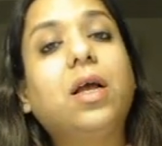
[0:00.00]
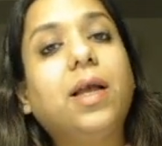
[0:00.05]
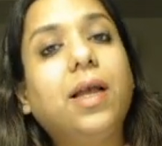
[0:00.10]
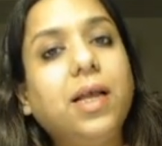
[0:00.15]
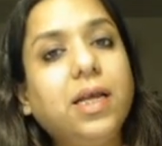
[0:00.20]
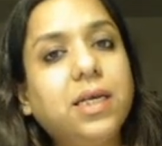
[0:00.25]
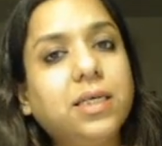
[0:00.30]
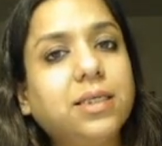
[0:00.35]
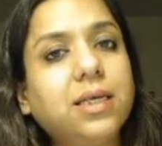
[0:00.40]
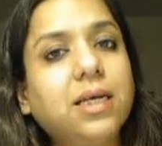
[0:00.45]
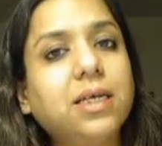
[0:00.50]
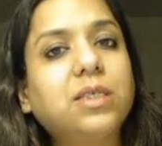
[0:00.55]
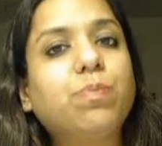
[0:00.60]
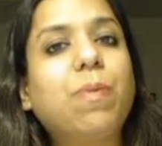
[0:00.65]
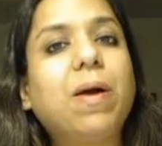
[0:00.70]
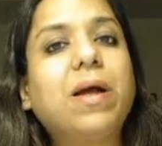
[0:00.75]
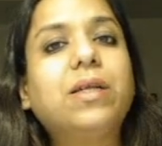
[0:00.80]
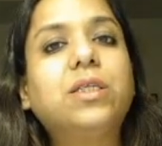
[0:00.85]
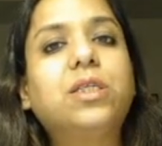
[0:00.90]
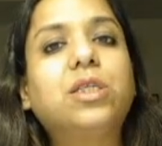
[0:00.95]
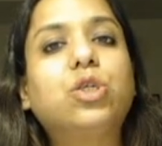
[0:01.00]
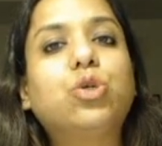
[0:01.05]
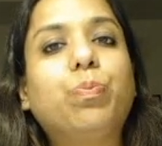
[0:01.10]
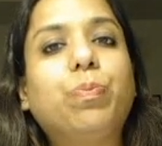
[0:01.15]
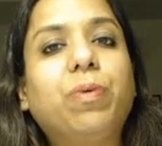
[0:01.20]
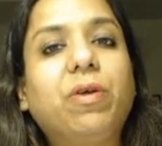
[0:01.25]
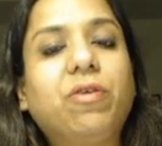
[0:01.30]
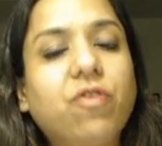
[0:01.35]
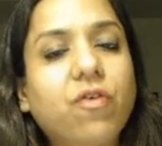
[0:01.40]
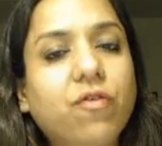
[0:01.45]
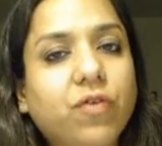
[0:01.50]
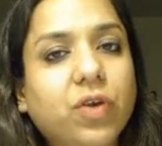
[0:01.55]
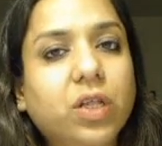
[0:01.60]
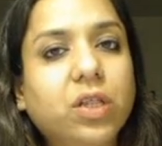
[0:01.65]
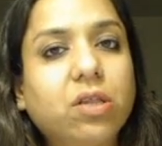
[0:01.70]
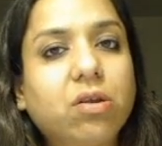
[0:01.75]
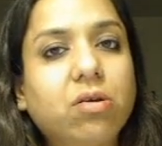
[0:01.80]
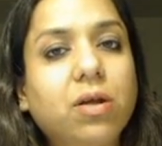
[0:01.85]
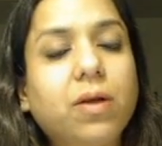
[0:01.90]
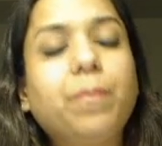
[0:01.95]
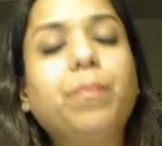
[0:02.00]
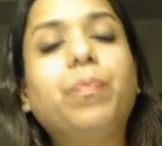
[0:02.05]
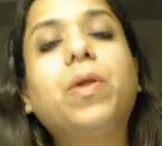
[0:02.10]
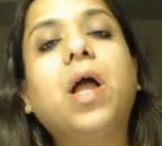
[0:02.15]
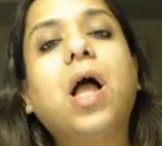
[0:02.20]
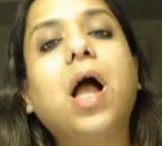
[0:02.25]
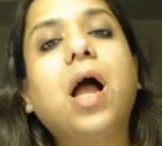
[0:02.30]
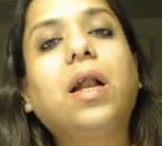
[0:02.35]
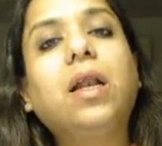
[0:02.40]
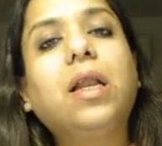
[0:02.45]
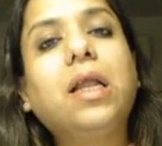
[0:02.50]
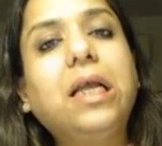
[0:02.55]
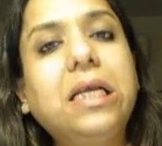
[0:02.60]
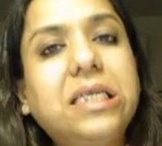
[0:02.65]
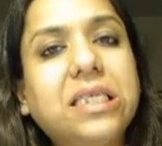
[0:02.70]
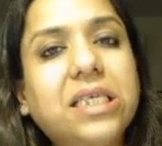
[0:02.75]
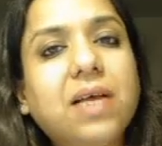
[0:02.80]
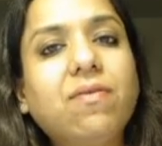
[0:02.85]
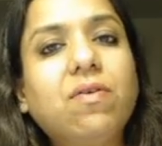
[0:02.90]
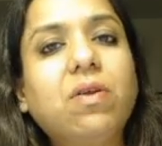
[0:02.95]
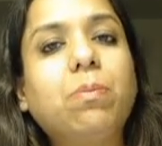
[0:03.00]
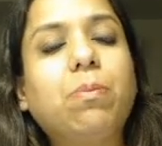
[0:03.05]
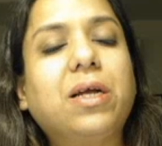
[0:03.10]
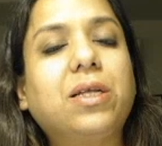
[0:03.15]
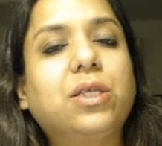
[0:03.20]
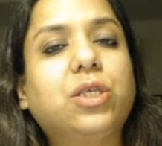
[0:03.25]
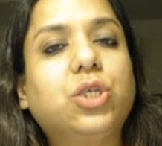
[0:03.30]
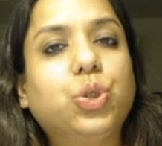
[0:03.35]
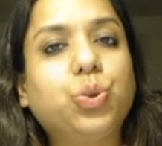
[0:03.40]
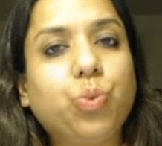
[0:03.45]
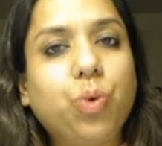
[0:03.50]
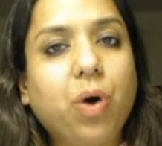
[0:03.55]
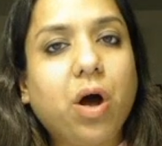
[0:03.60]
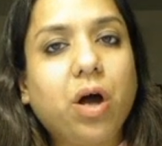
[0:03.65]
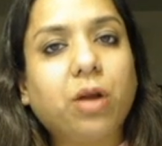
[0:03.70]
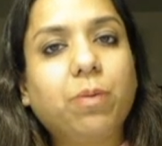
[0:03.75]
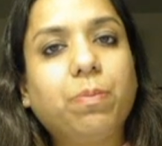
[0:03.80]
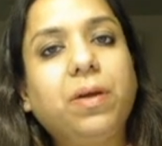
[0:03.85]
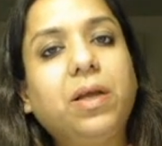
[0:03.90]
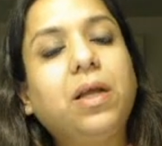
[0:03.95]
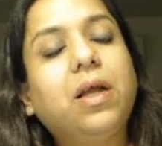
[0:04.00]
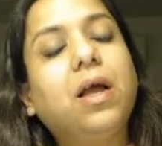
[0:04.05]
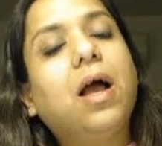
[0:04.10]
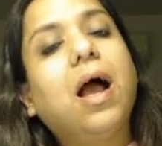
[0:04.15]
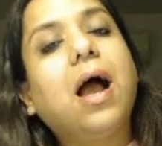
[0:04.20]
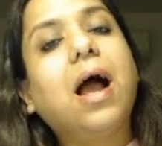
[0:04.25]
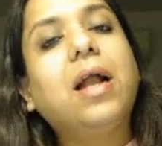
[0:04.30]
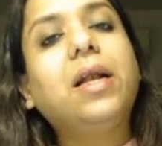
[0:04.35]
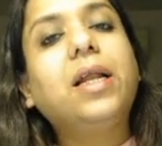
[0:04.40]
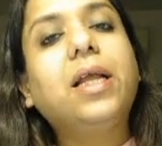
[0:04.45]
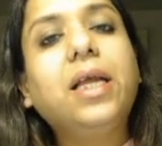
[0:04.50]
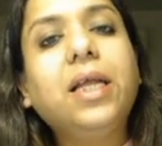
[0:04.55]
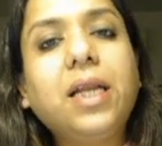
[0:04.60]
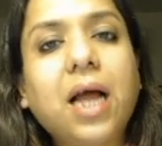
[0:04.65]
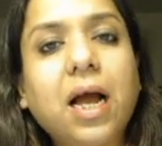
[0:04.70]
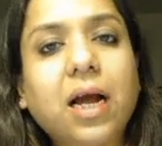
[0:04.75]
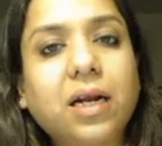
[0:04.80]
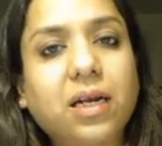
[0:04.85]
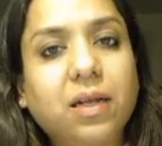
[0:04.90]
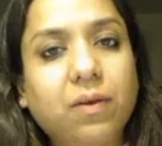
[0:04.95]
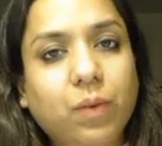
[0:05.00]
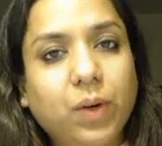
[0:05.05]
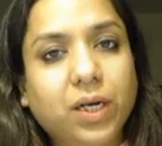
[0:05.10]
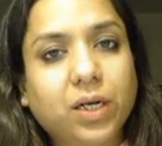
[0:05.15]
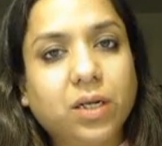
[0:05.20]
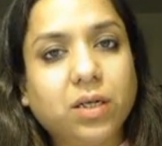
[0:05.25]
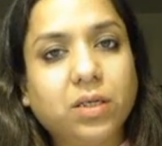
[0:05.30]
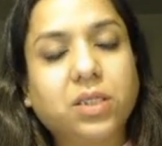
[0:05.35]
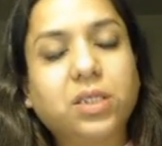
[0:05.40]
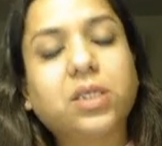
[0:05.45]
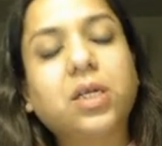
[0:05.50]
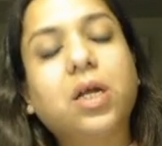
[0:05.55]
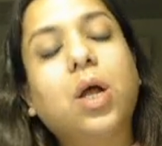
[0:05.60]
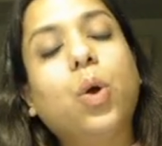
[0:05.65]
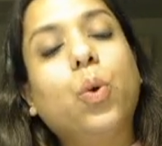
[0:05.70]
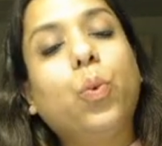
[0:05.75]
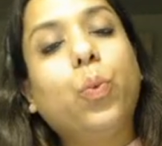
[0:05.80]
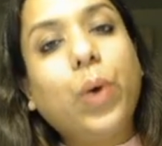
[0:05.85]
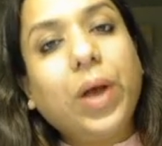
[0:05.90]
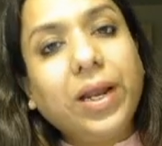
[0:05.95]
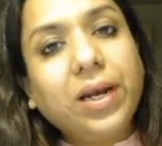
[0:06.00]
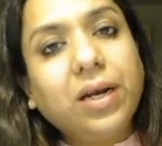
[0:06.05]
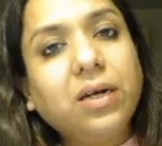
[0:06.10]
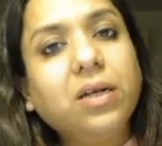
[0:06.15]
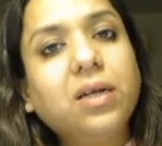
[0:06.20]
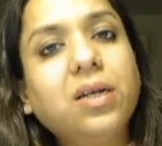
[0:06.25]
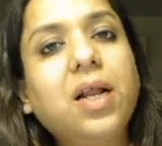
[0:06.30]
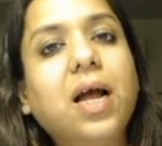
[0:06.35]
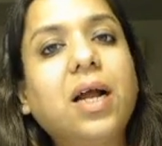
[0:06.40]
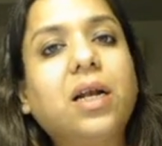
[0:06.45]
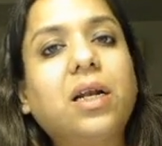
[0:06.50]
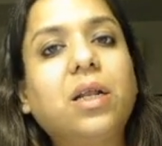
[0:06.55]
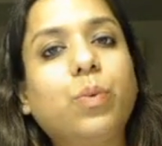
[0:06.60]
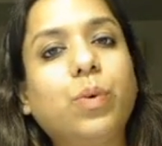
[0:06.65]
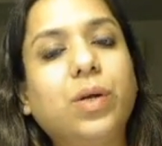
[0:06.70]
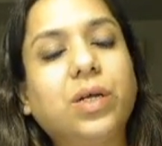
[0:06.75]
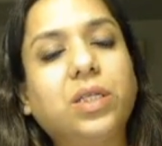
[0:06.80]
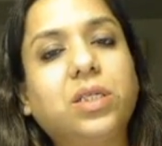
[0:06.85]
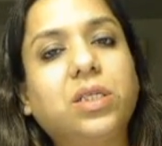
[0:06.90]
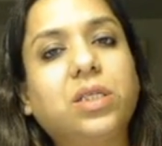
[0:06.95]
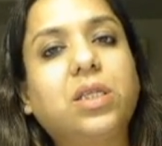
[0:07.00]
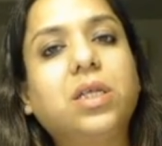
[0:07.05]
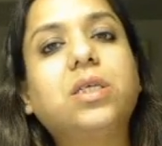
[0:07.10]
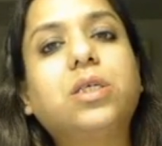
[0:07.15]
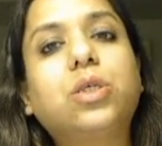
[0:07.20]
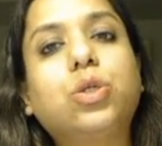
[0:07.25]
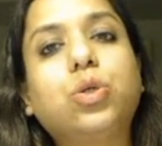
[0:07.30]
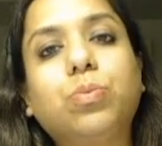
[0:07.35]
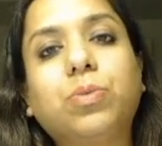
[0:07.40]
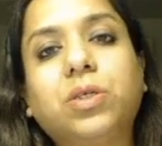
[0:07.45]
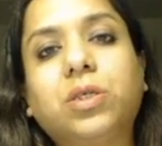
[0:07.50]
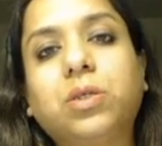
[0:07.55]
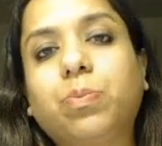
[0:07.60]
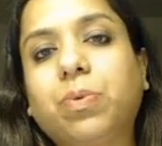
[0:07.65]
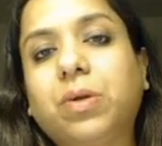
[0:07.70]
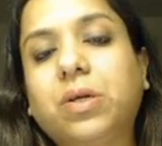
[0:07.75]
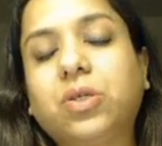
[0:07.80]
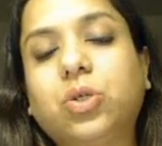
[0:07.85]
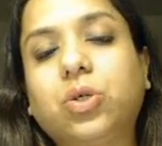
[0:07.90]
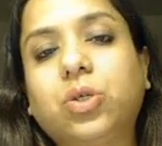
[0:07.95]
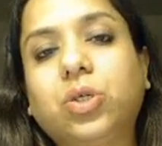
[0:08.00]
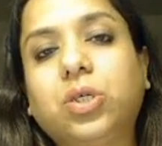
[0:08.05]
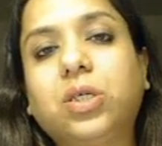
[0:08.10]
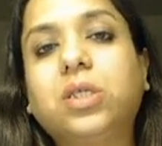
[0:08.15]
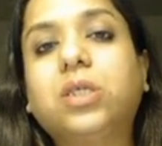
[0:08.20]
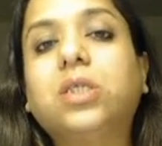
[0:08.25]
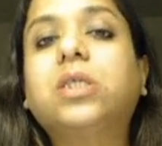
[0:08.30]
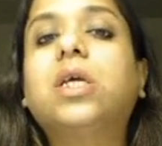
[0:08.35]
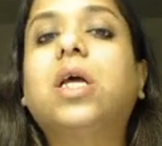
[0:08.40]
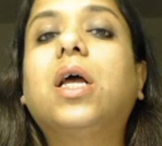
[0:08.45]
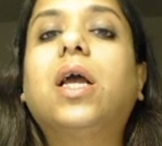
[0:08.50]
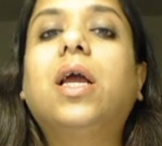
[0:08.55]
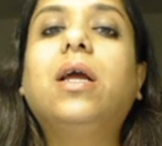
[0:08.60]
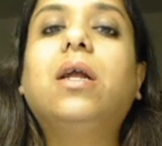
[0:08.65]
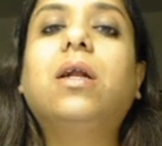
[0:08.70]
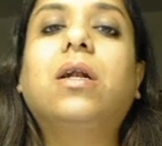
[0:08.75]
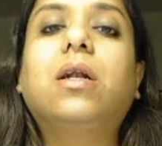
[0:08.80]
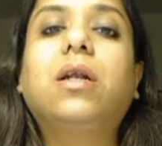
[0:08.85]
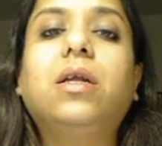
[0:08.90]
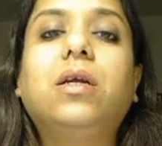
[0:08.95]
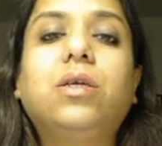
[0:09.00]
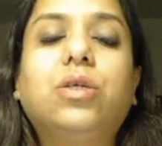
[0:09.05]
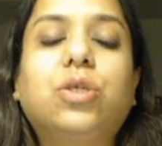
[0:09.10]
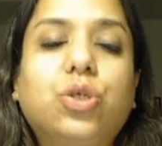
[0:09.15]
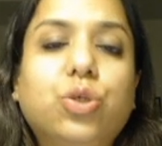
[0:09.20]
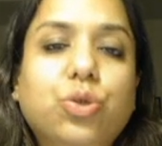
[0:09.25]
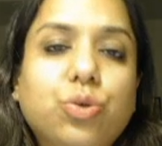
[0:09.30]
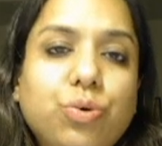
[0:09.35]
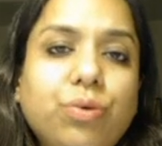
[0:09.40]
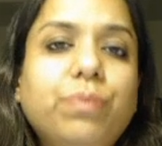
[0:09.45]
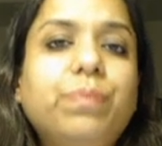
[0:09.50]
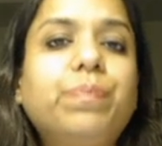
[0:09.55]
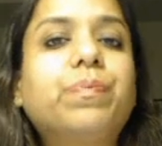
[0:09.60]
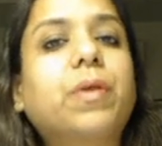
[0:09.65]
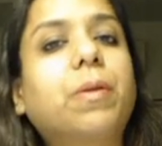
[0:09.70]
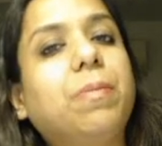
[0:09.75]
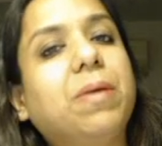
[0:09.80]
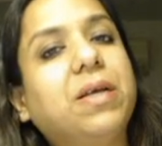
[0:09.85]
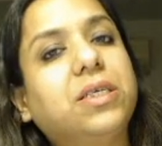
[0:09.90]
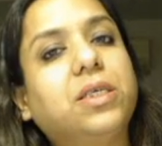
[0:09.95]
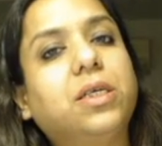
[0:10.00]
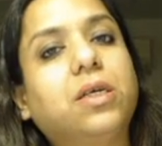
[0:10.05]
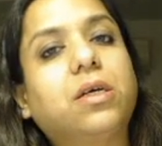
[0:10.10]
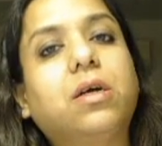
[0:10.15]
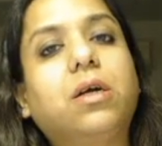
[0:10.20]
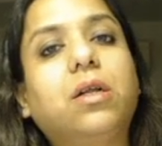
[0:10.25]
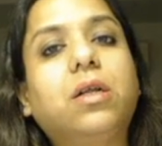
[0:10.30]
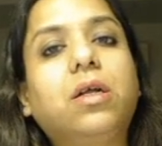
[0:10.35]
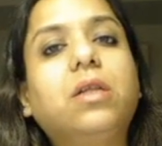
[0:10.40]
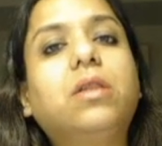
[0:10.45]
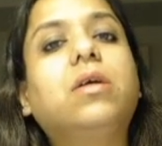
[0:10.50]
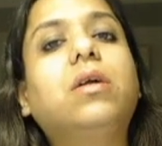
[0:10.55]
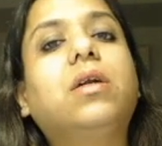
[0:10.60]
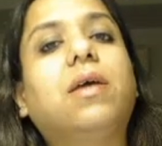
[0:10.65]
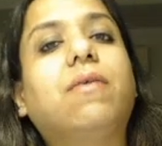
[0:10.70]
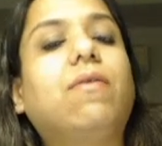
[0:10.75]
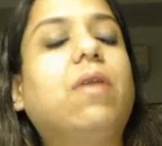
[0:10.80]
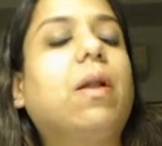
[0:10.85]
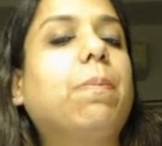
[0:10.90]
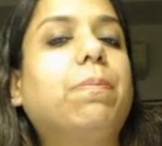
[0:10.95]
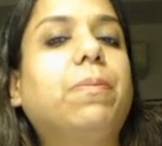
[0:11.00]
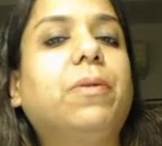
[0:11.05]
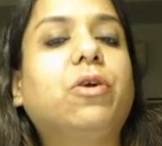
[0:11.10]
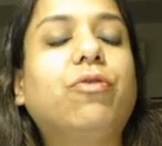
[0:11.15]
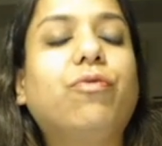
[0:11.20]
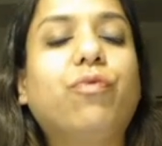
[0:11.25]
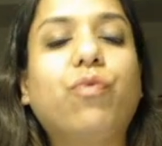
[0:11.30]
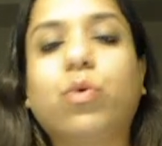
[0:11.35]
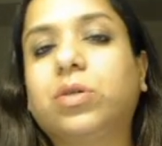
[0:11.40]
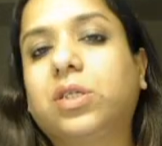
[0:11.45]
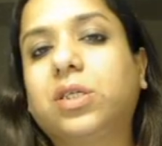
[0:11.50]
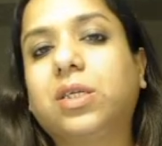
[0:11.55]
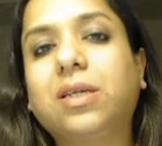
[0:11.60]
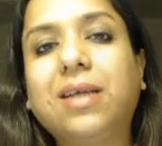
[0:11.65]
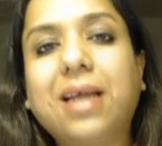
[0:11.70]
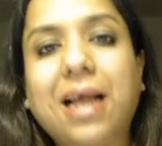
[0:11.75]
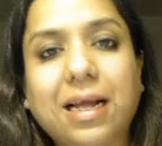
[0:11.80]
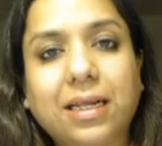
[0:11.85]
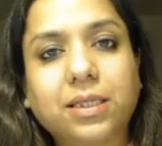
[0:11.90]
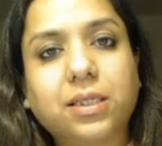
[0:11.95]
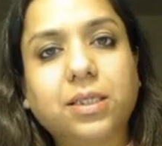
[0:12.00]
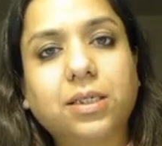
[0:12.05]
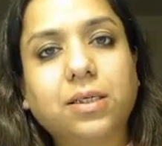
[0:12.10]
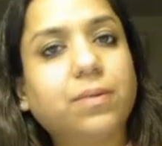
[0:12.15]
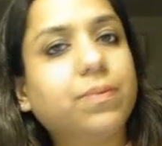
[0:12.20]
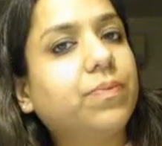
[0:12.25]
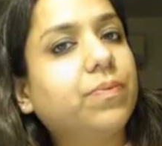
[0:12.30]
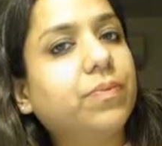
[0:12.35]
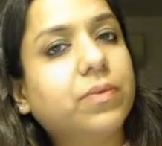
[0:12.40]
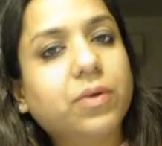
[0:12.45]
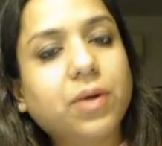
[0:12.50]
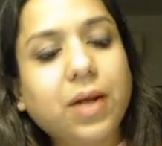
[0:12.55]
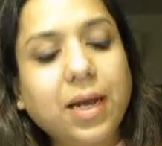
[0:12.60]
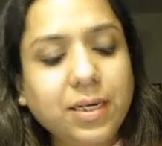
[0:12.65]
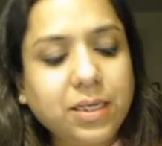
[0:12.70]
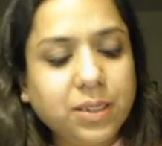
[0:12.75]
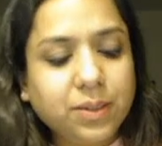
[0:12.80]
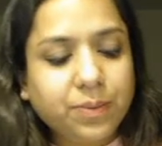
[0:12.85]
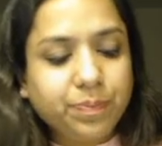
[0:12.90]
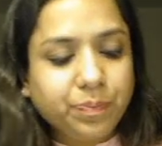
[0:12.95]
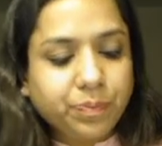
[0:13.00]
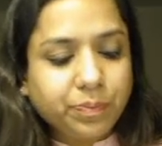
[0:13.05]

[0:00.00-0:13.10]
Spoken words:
E6 binds to P53 and E7 binds to RB and inactivates. When it inactivates these tumor suppressor genes, it leads to basically the development of warts and cancer. Right?